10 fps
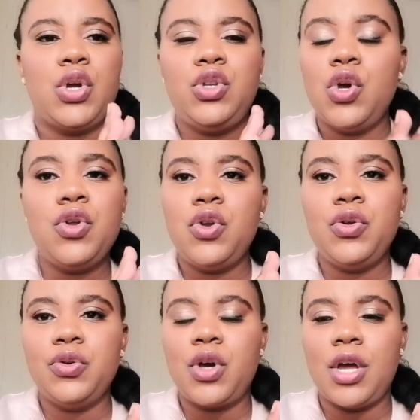no,
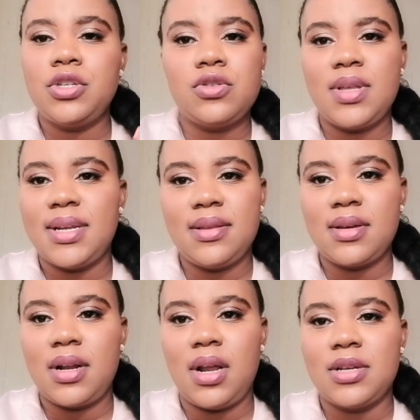you can't do that in
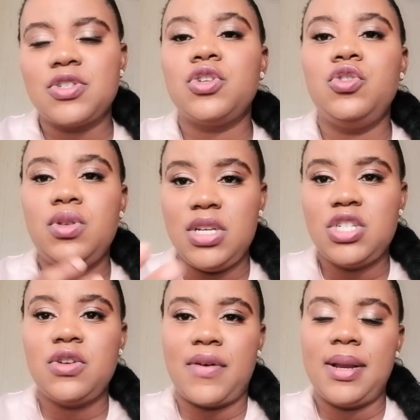the class. You need
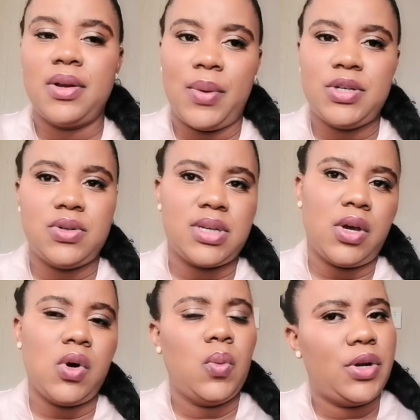to find a way to say,
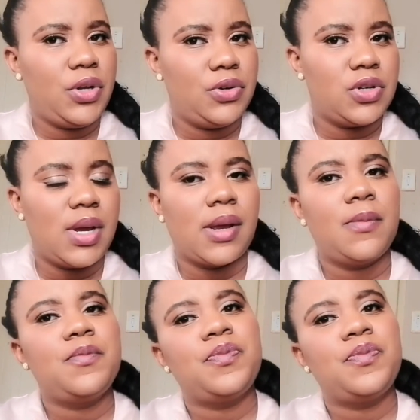oh, what are you doing?